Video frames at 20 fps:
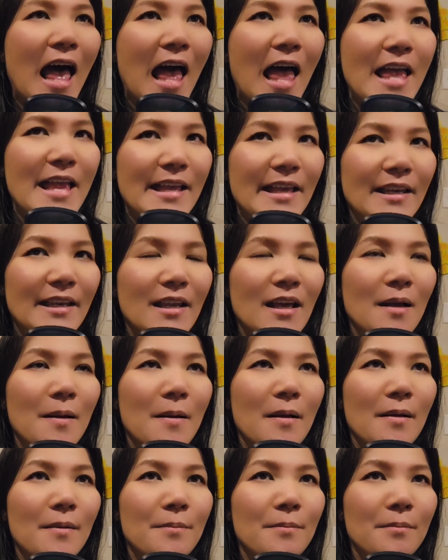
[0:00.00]
in
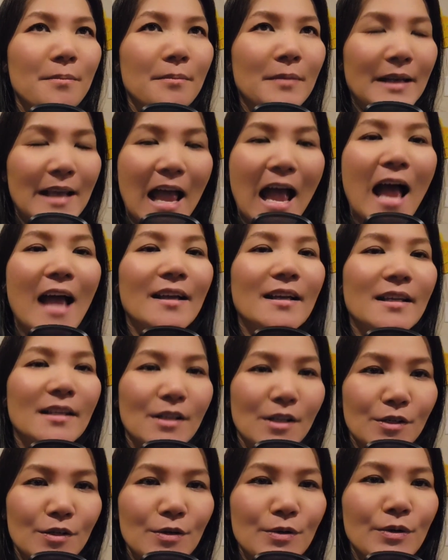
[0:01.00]
Manhattan
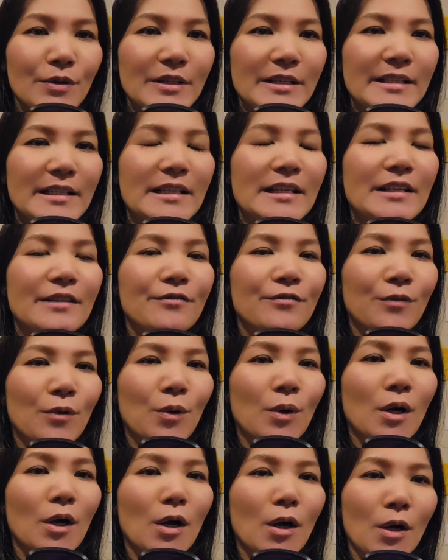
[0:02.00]
in New York City
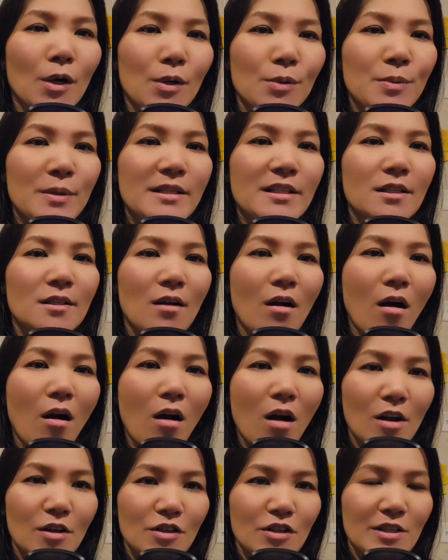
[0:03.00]
for Erwin's
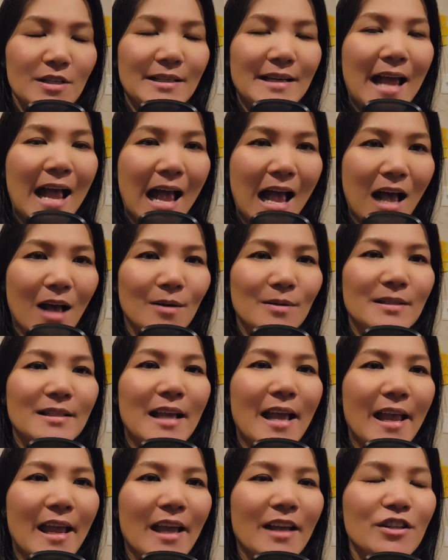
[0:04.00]
auction house,
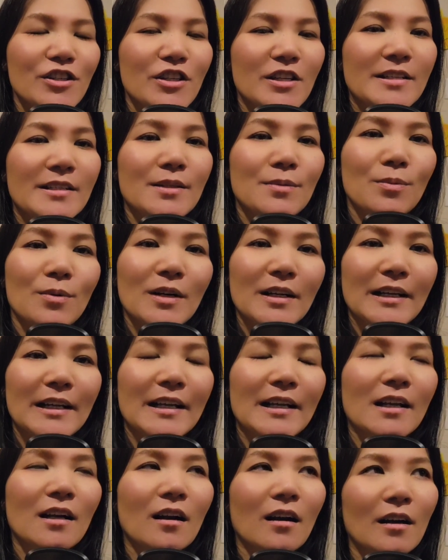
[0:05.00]
and she's
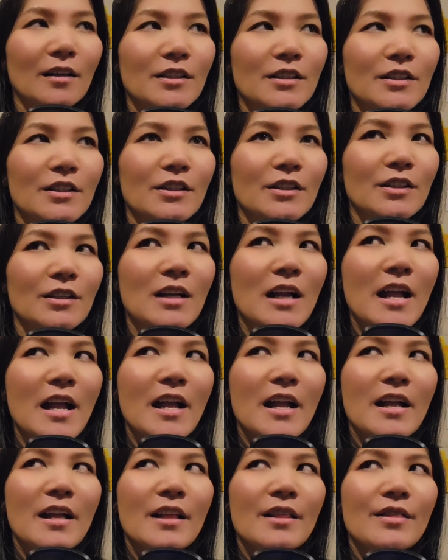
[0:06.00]
working under
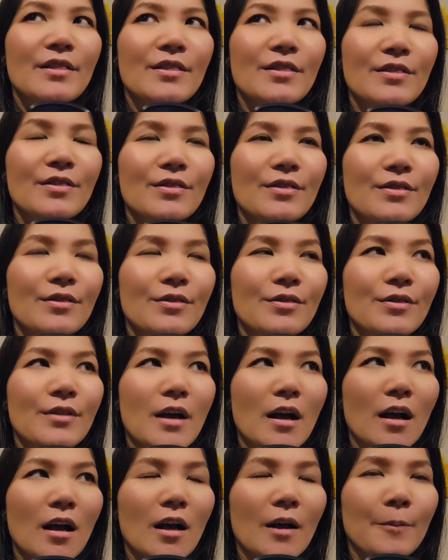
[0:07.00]

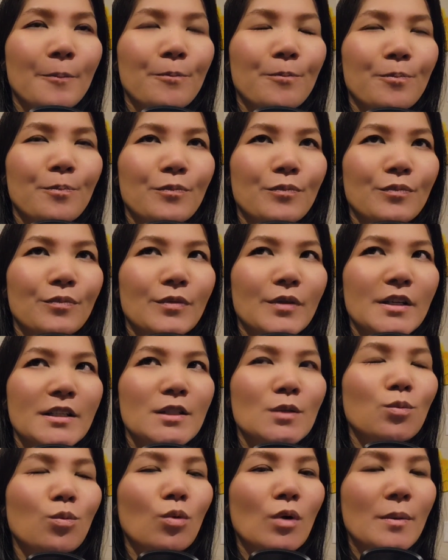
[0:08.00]
uh,
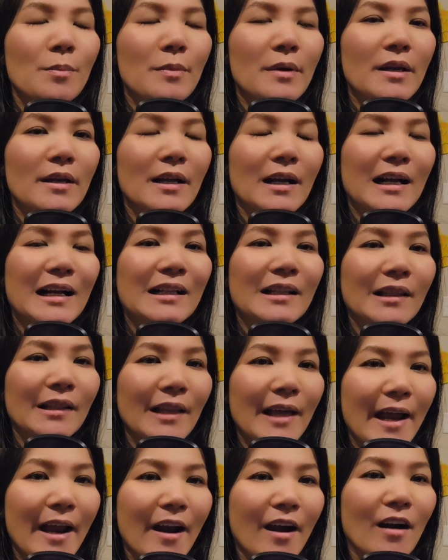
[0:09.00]
this woman,
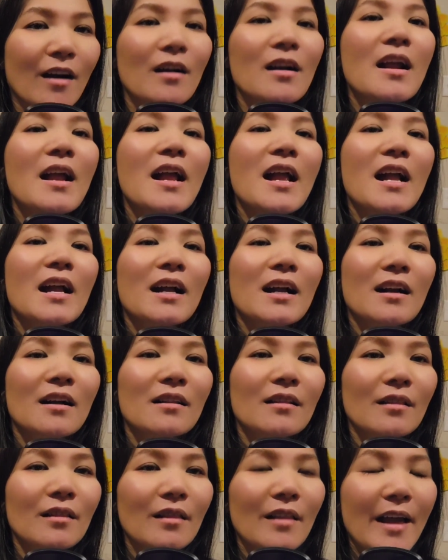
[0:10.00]
Claire.
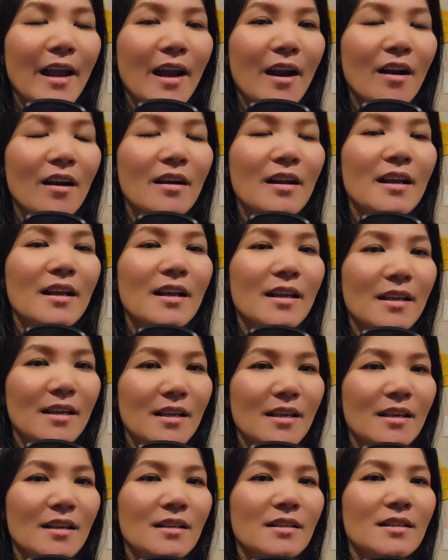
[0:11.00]
Claire
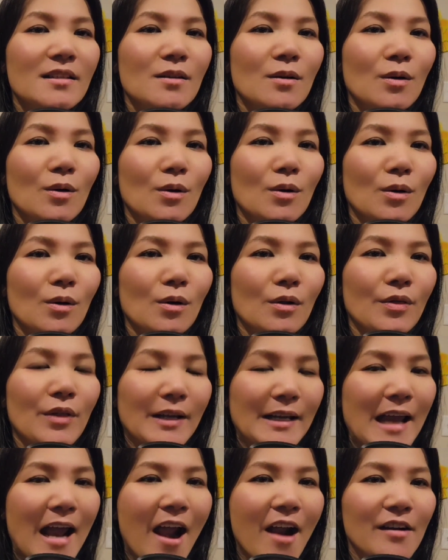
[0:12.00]
is the
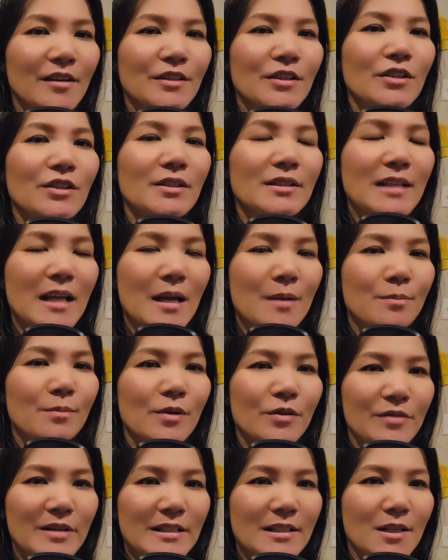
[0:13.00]
character that
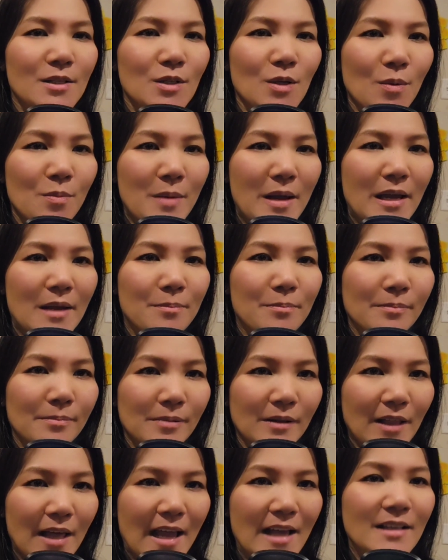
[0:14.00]
Marisa Tomei
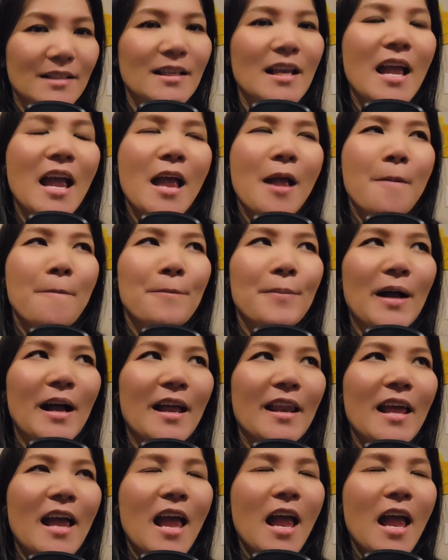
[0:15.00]
plays, but